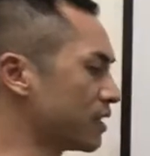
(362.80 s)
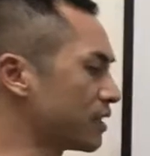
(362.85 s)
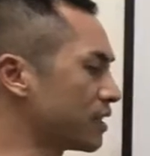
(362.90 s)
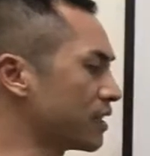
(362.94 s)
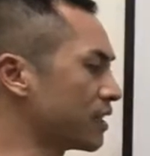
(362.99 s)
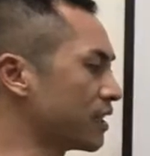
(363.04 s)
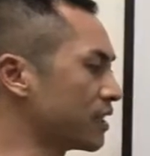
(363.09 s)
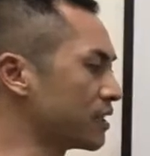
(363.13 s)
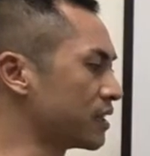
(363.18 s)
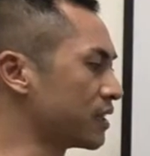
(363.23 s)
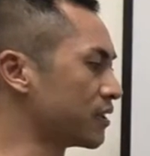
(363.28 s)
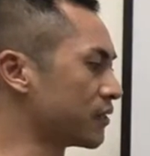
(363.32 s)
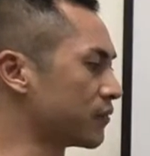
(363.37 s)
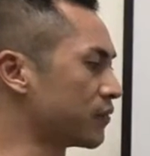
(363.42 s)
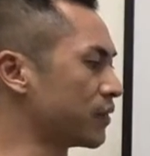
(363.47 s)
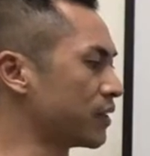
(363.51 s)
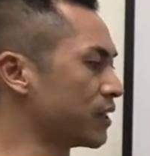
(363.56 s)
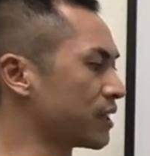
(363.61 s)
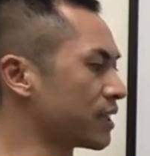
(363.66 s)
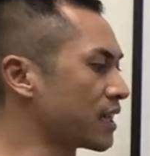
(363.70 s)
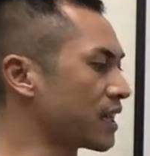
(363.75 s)
looking at
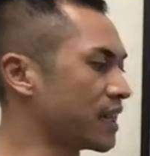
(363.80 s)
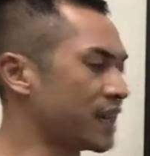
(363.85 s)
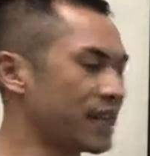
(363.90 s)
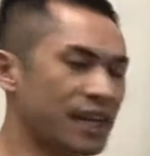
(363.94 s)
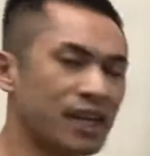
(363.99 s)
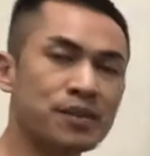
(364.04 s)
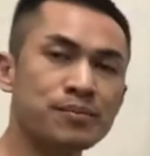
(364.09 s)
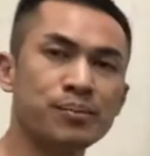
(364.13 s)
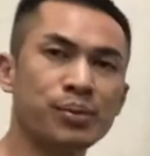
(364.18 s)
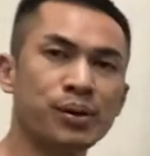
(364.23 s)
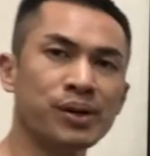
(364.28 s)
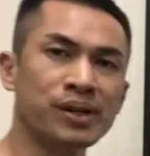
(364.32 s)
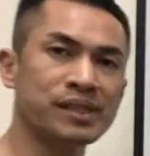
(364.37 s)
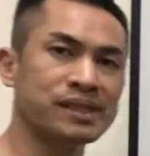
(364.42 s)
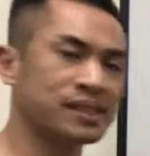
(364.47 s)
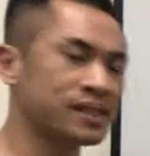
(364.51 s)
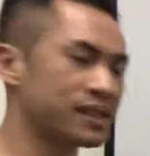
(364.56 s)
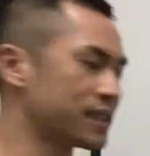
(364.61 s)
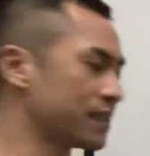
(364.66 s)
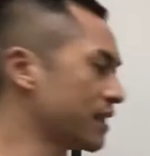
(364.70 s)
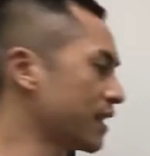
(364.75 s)
different kind of
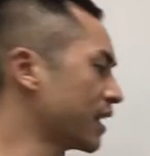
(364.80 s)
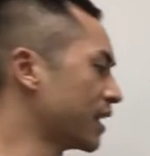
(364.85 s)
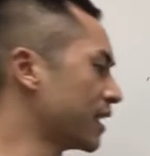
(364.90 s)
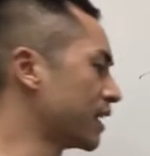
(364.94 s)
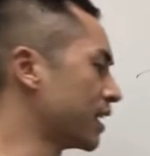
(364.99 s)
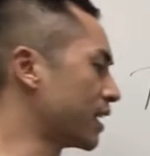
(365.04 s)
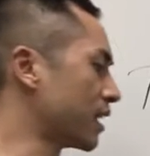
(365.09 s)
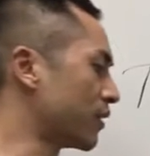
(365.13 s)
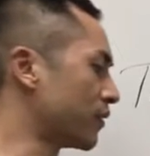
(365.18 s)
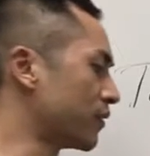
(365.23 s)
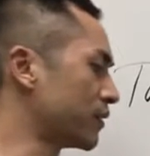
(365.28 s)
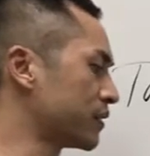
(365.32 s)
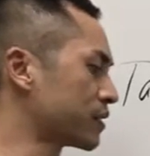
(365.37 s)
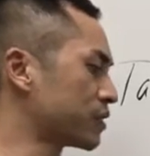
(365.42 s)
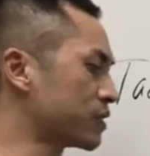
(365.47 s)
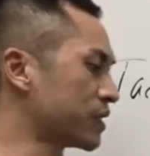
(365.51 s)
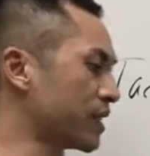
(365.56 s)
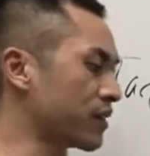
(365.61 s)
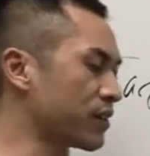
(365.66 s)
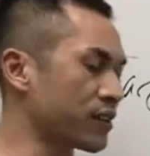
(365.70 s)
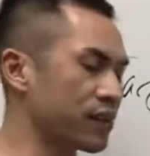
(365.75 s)
inputs, and then I'll
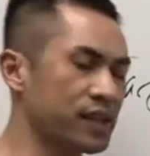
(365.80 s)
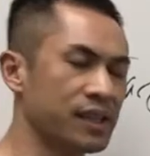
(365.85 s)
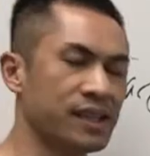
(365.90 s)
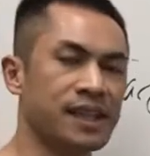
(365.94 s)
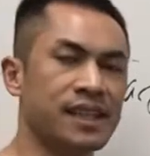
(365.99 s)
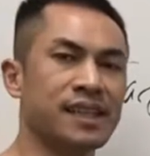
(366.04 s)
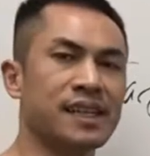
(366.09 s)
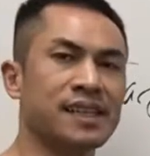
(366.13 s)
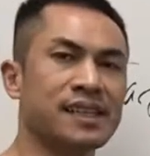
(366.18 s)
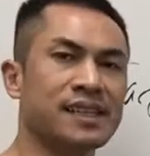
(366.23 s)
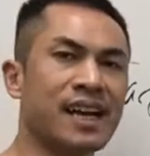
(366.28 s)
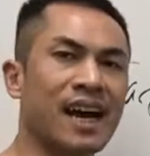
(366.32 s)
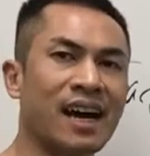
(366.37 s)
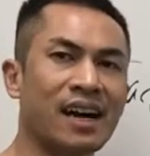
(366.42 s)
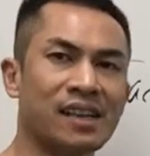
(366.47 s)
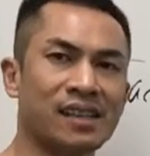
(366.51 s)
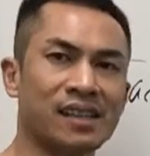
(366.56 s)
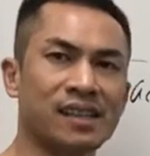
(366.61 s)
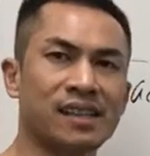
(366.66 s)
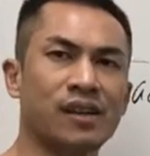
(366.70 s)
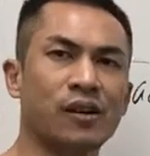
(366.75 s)
circle in and
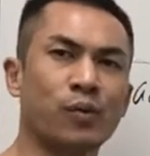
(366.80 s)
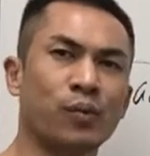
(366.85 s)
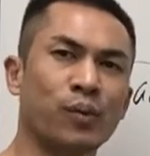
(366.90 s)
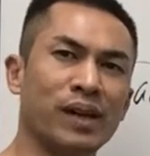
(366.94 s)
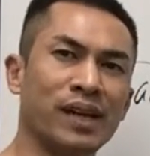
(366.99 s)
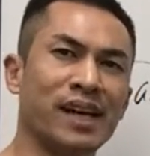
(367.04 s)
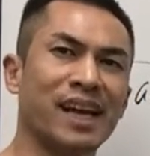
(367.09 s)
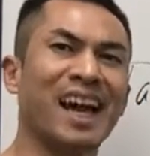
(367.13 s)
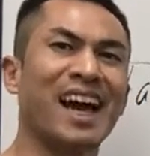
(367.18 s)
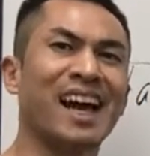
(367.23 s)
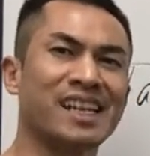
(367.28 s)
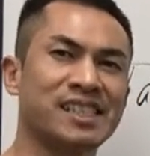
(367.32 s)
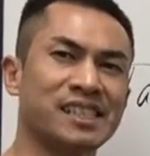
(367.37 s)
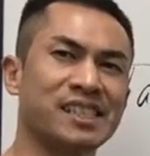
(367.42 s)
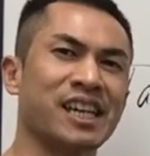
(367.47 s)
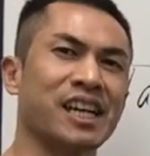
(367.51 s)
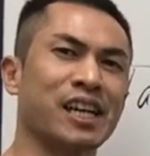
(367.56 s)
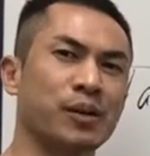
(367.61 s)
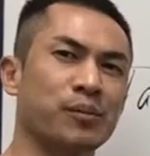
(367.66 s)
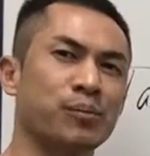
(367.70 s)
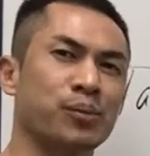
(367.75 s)
dial in on what I
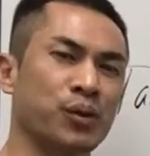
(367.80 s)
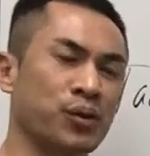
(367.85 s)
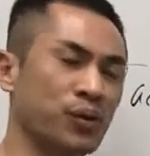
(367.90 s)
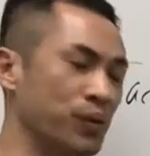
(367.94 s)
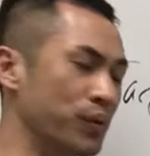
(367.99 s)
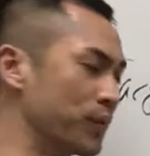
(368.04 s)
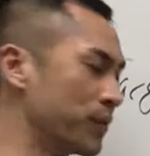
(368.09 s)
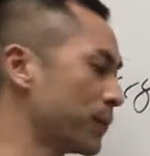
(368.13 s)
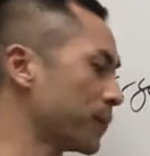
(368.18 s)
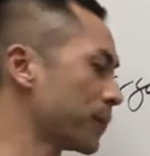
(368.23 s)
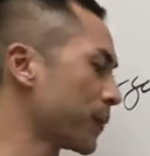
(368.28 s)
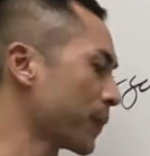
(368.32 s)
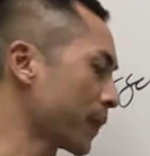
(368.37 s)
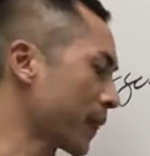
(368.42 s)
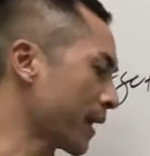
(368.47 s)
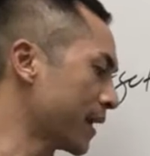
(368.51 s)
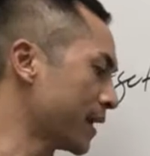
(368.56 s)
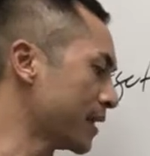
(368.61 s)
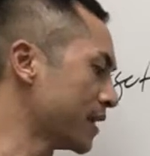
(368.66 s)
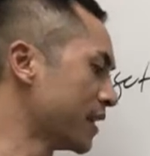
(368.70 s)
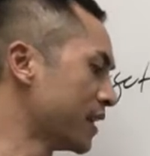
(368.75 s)
actually can improve.
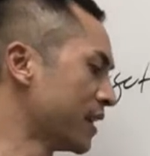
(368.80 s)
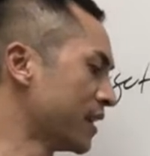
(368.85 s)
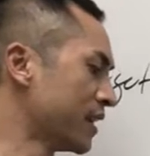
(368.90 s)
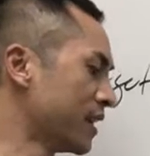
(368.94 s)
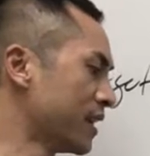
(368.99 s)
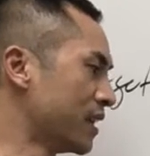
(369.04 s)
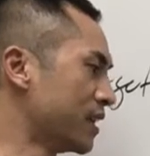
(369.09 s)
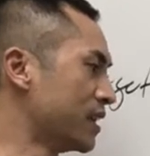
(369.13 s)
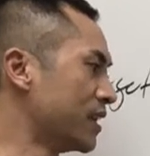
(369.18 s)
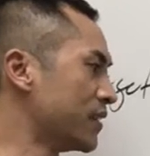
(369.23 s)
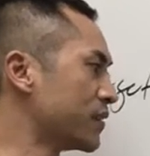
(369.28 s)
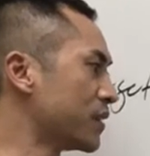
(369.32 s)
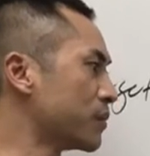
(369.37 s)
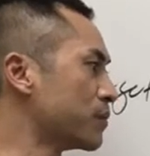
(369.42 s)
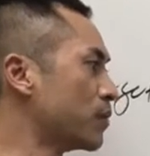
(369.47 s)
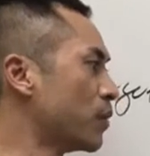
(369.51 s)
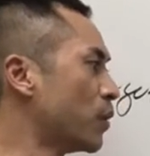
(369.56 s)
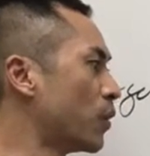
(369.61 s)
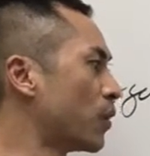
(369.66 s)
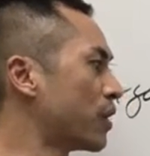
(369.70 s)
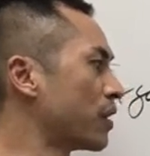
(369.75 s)
Okay,
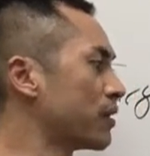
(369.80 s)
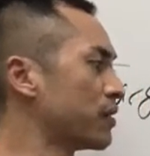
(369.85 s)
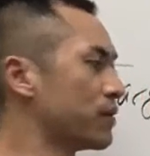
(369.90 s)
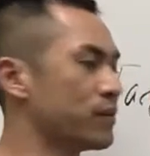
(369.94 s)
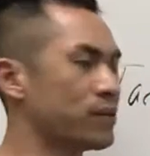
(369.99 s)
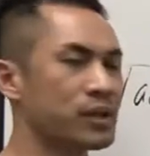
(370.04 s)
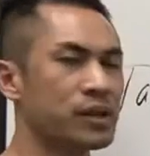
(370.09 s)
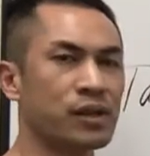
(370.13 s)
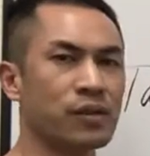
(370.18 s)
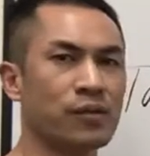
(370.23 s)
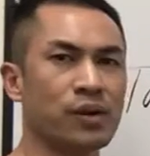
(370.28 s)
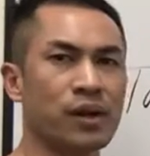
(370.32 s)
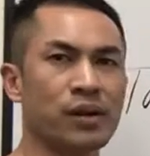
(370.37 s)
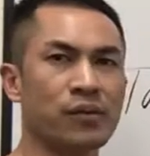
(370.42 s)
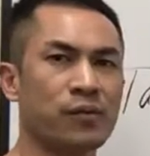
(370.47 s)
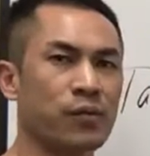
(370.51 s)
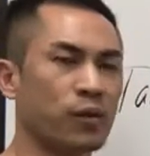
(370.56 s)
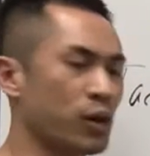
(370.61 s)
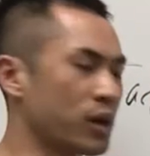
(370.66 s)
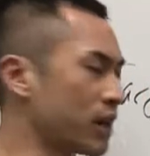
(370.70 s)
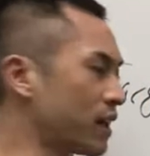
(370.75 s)
lifting more, what I want to
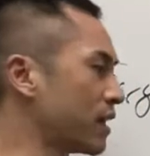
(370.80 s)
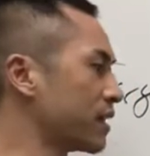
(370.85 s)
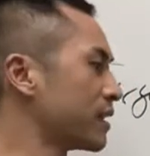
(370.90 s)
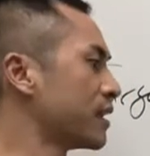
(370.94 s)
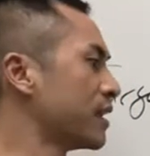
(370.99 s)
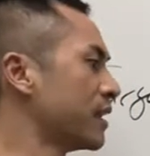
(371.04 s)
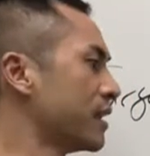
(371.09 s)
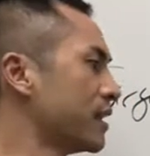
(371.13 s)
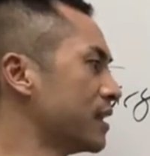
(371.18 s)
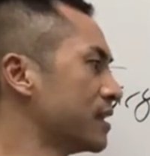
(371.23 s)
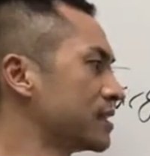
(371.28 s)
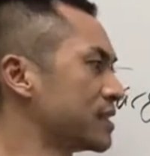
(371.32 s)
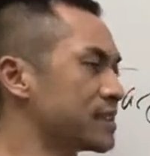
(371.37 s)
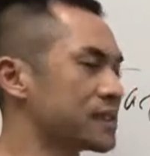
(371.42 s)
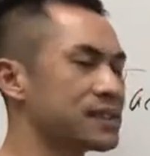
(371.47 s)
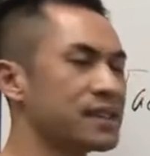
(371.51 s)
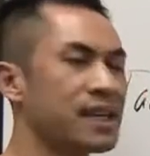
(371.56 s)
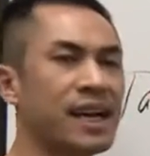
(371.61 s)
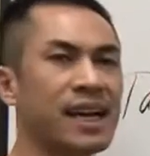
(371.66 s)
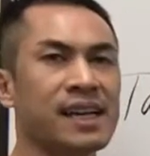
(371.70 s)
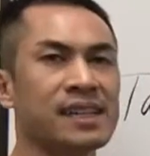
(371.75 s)
work on is the
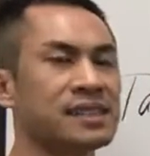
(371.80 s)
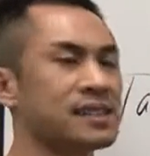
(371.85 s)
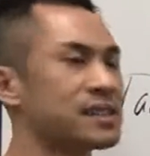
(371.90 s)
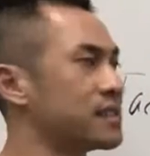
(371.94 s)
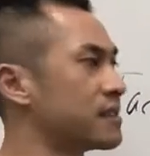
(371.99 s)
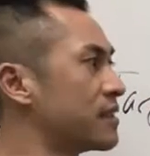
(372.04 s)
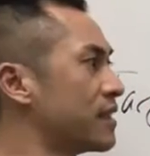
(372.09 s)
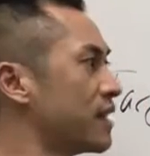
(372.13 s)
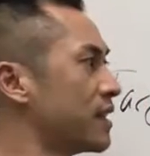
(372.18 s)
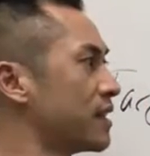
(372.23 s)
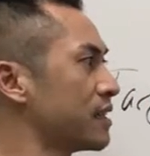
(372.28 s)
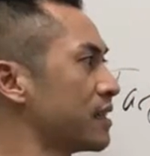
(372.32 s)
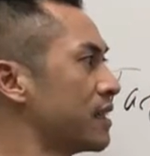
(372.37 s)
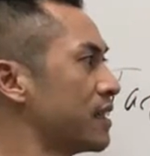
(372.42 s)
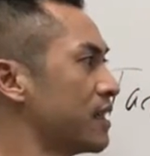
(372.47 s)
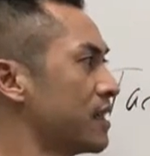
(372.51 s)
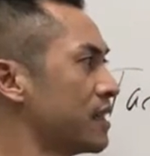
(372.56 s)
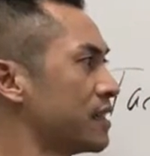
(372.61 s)
snatch, right?